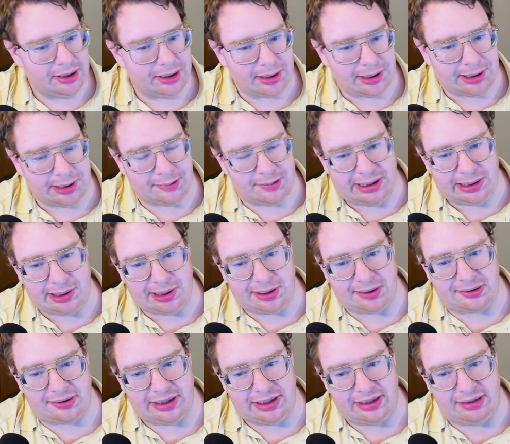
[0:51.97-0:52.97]
So
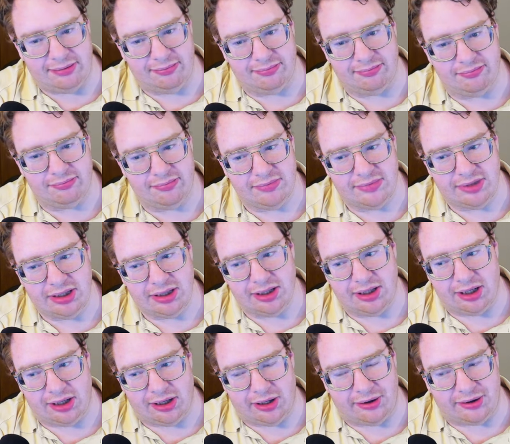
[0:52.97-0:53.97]
basically,
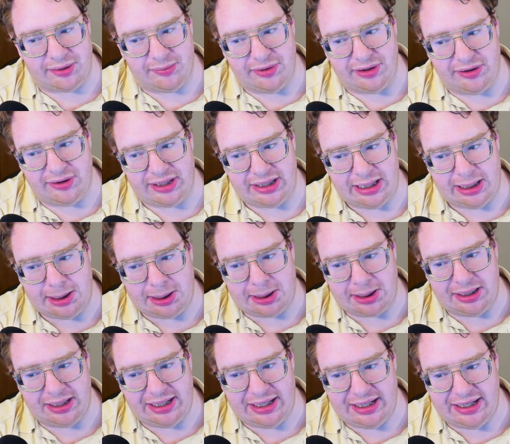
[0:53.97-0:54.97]
all
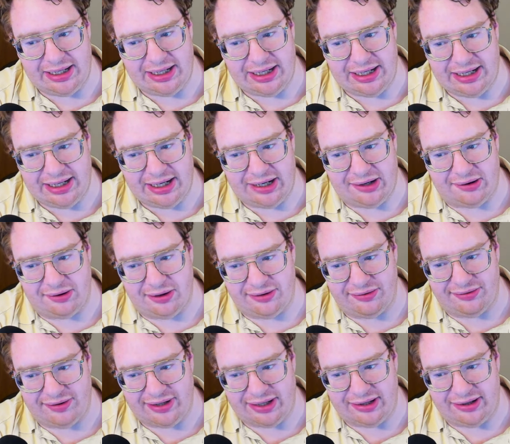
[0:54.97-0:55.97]
communication in and out
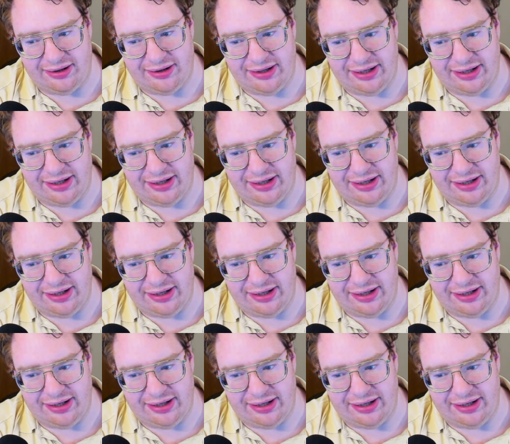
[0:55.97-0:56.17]
of that